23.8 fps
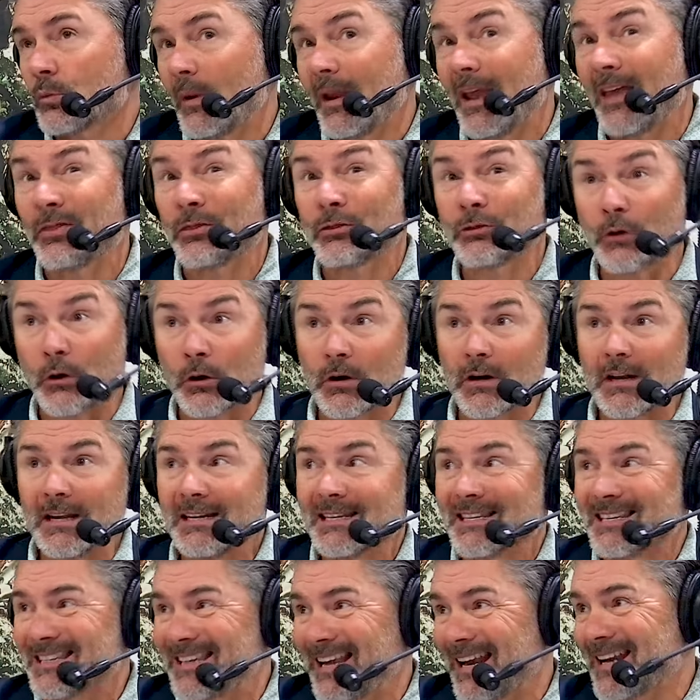We had
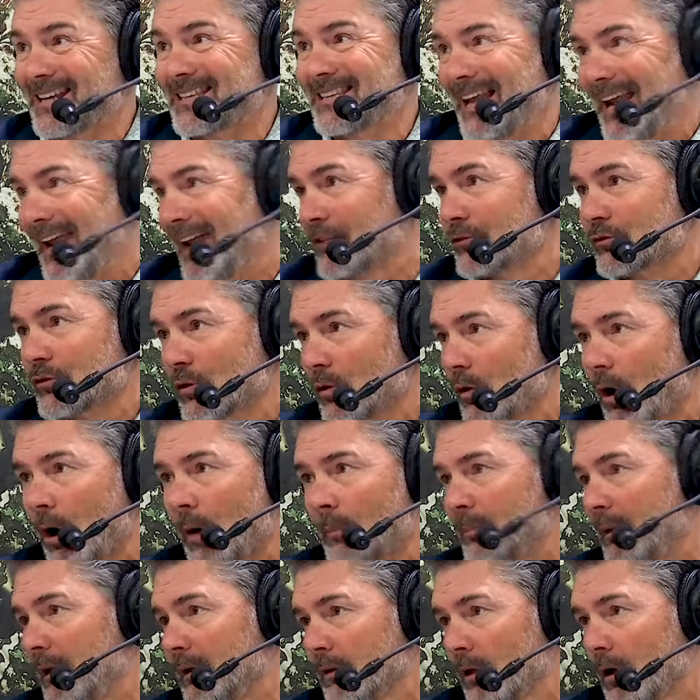36 answer
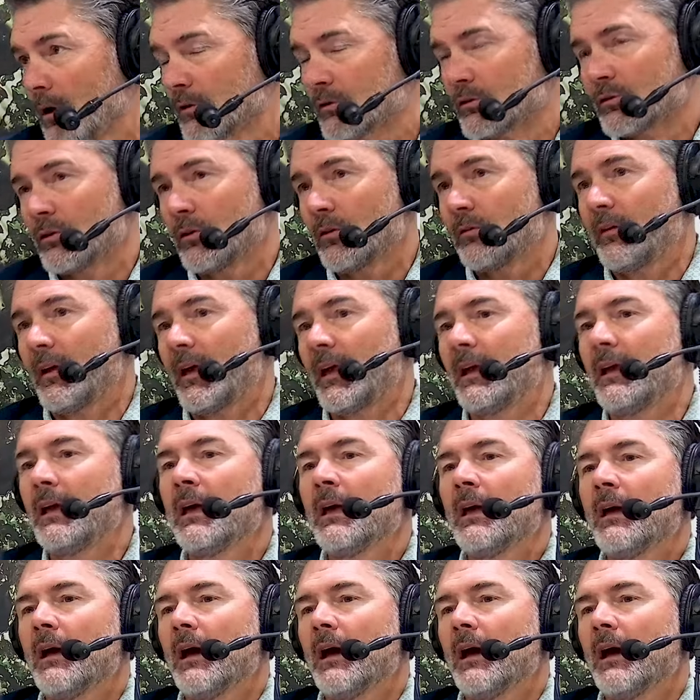our big long survey,